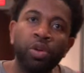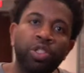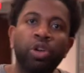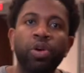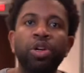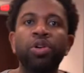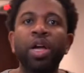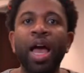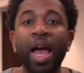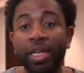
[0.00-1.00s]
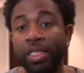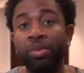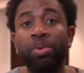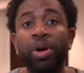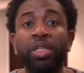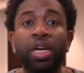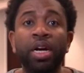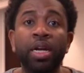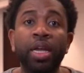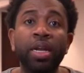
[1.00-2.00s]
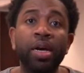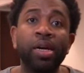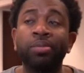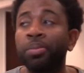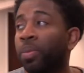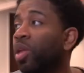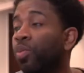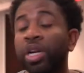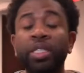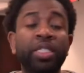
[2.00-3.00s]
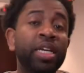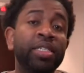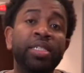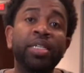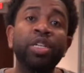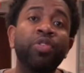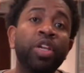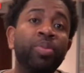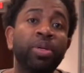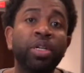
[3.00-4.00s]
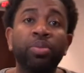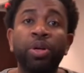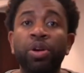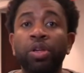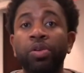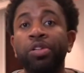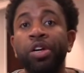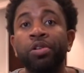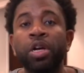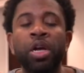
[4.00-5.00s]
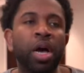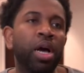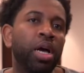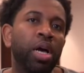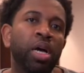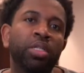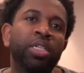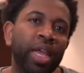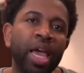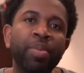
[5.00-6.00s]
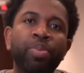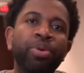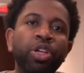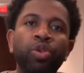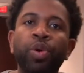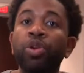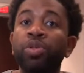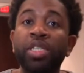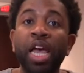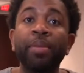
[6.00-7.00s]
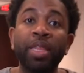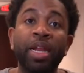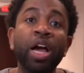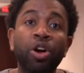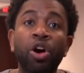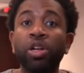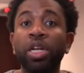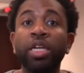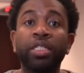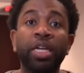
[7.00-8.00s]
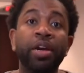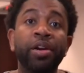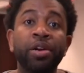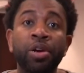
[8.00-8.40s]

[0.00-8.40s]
What's going on, guys? It's your boy Doug, and I wanted to change the scenery up a little bit on you, Today I'm going to bring you a new segment that I call Linkshare.